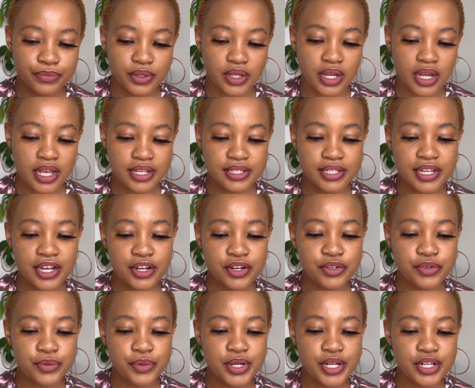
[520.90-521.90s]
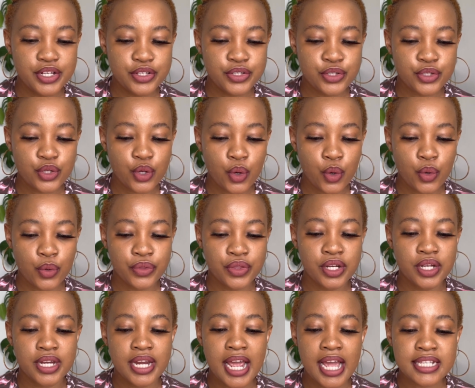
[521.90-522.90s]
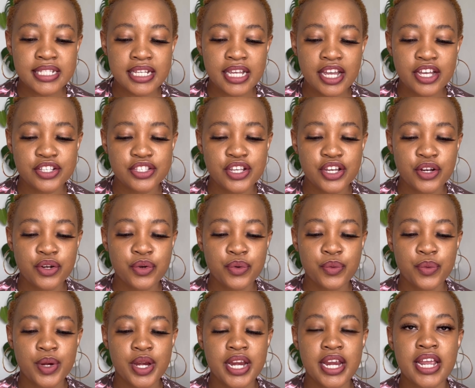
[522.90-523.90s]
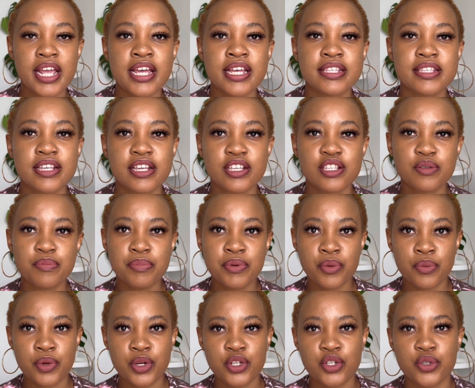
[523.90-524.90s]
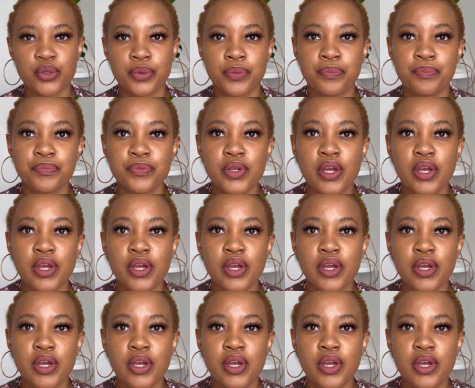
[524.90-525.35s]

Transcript: category. So the next category is spiritual.